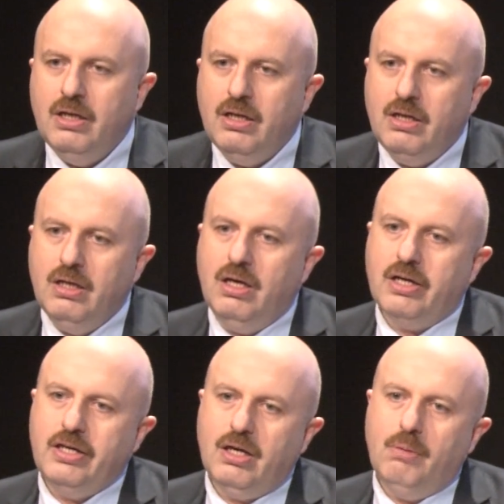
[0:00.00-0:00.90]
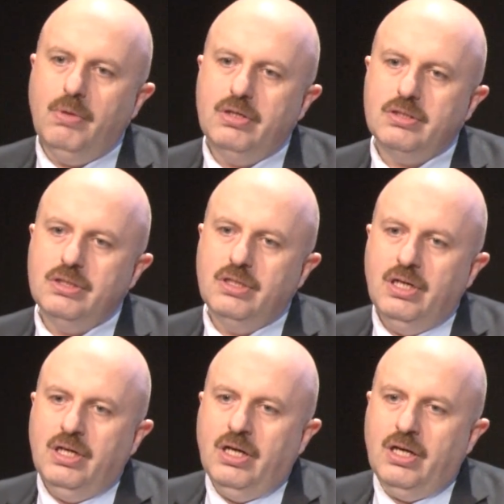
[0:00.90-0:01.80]
Akira mentioned
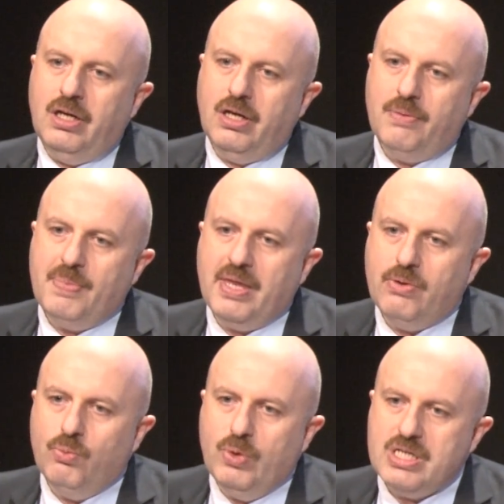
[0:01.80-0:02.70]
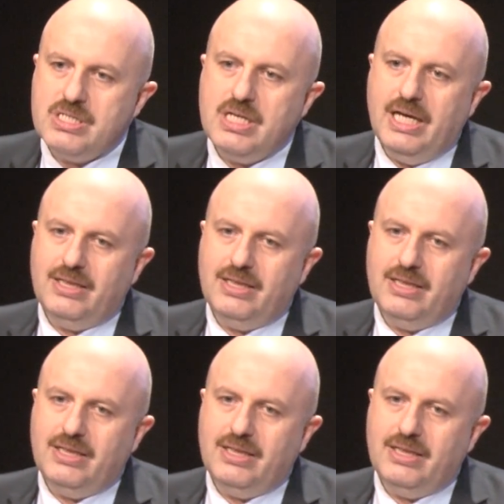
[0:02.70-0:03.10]
was